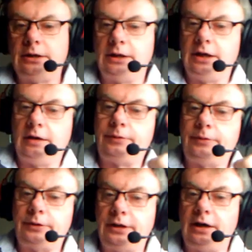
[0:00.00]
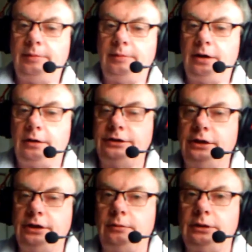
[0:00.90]
the input name here
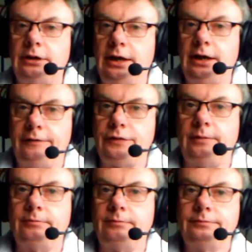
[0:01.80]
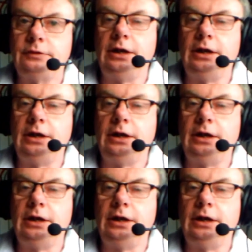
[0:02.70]
is equal to F name.